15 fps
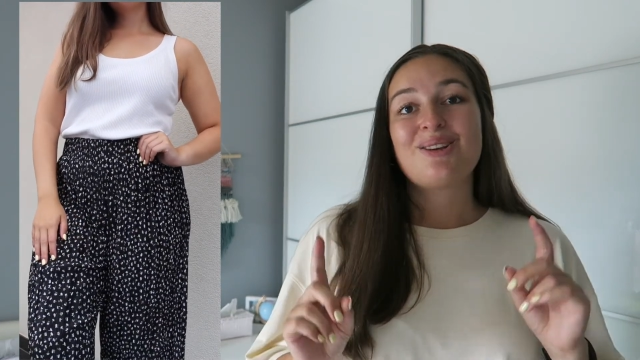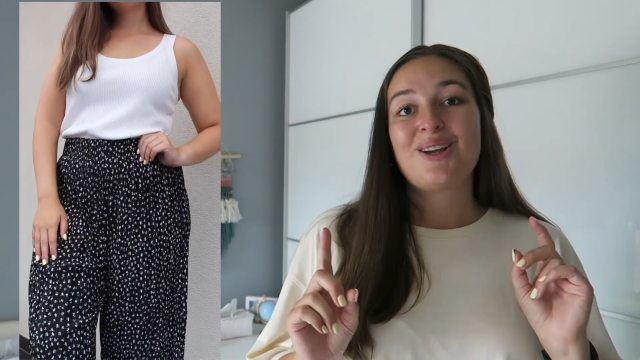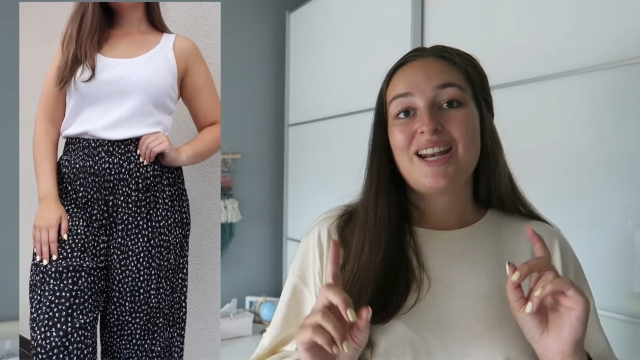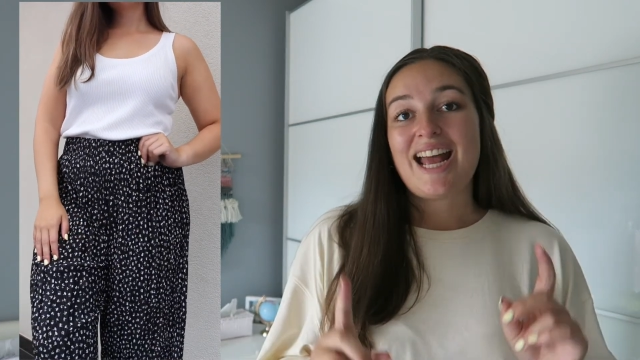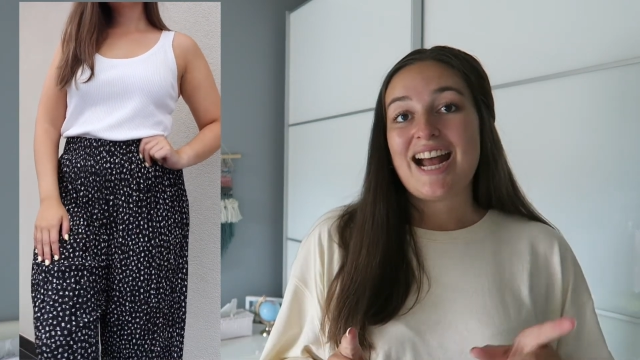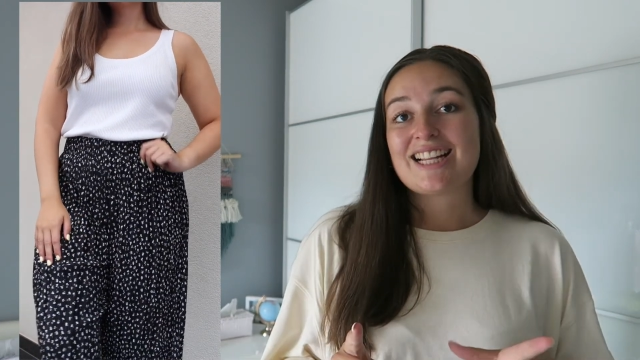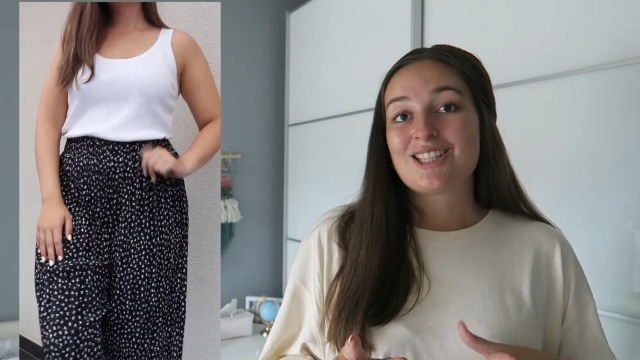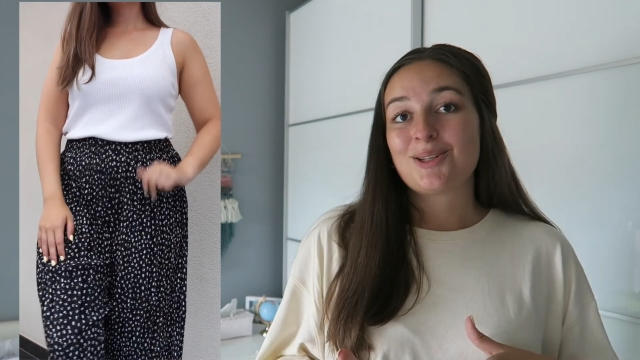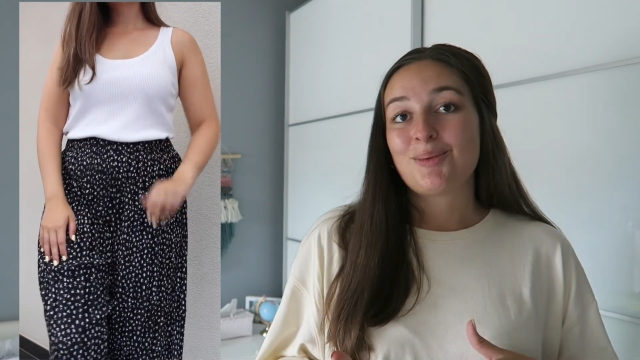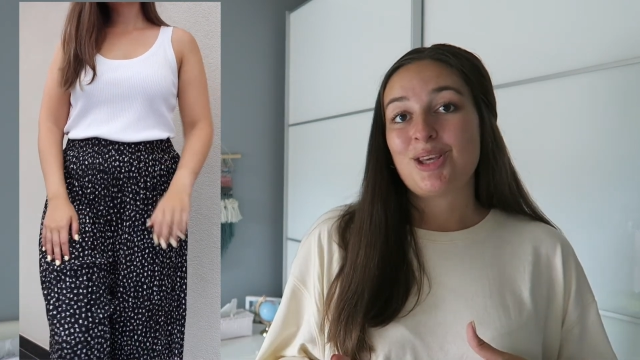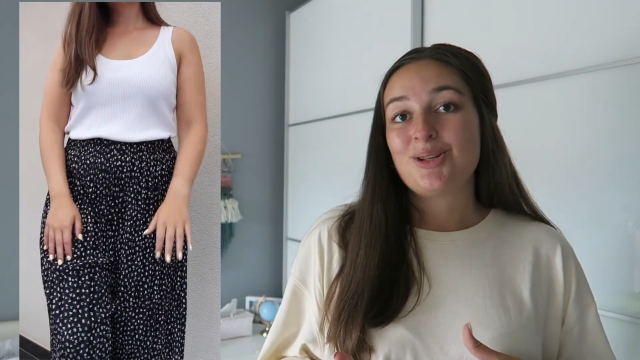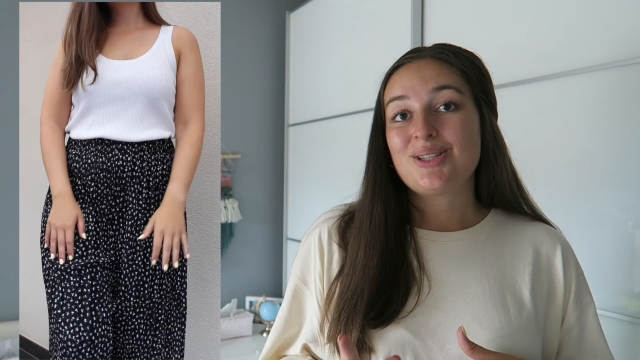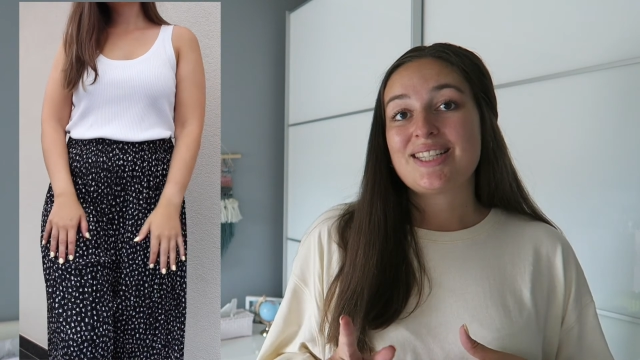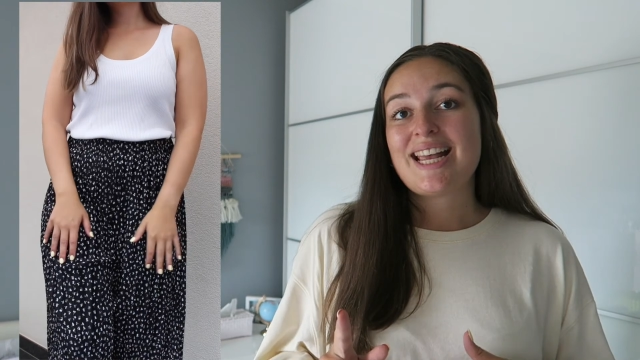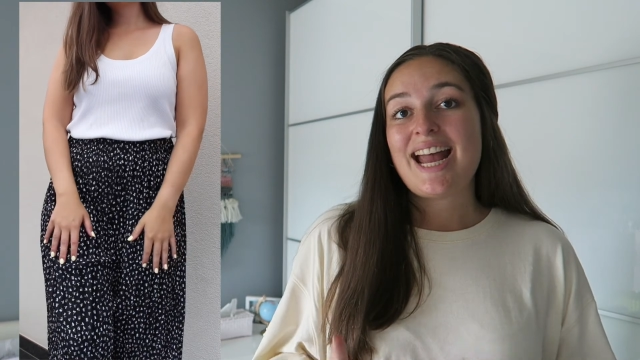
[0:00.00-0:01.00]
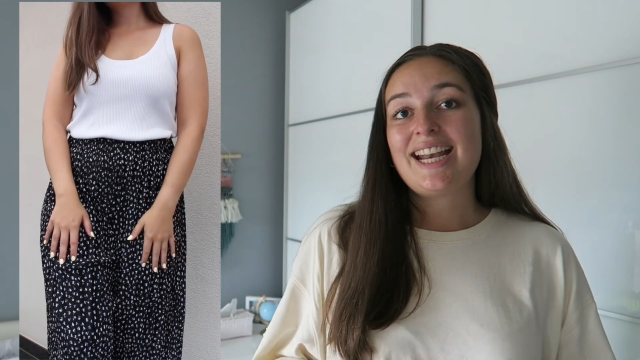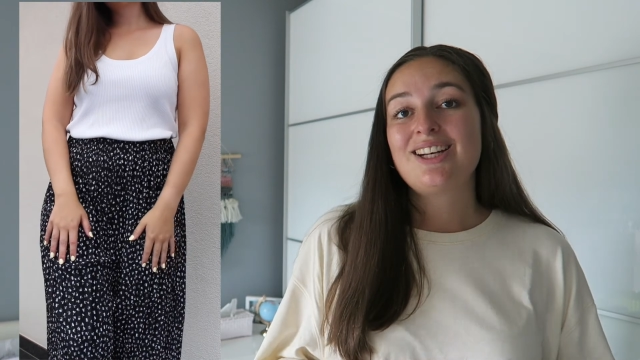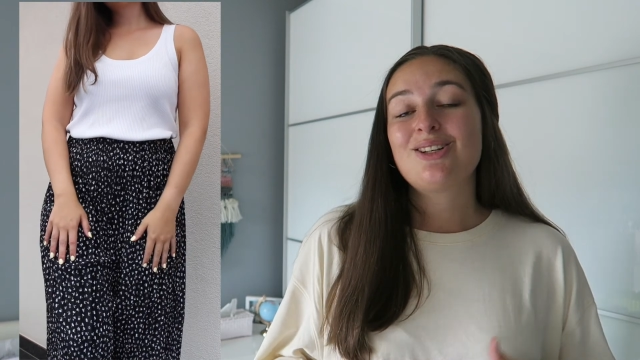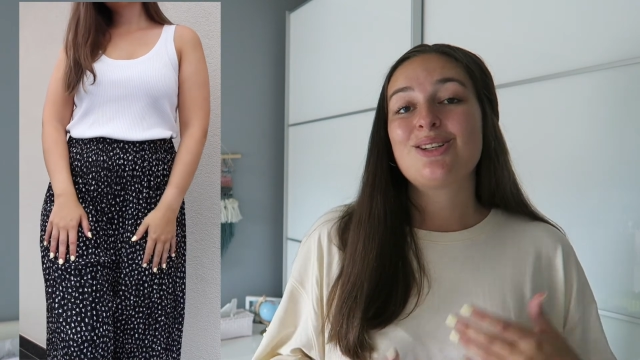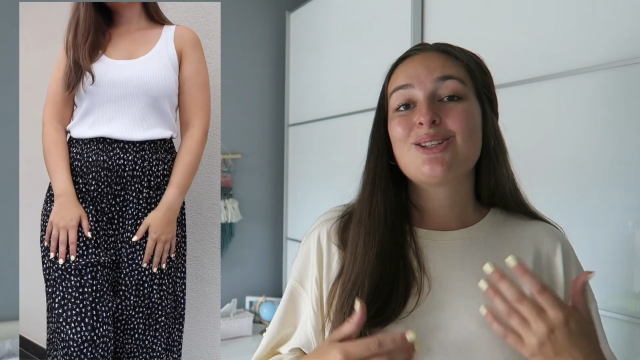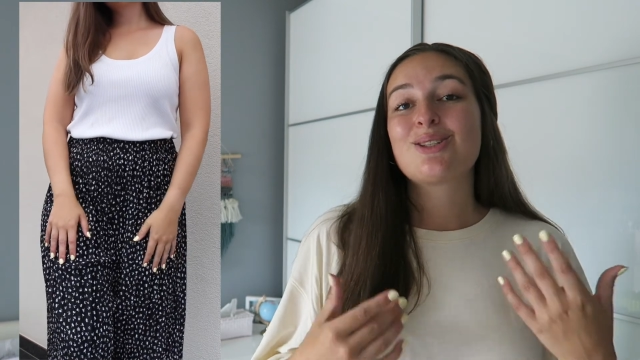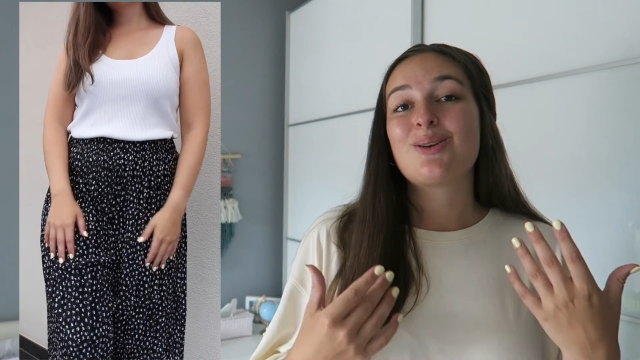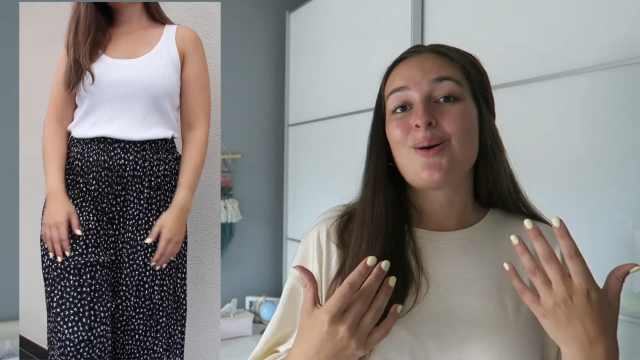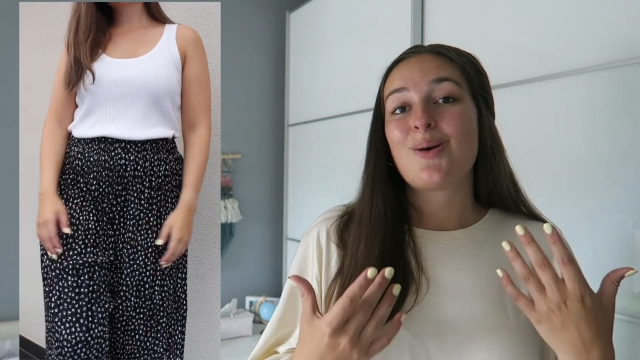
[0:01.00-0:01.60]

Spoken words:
you can add some cute sandals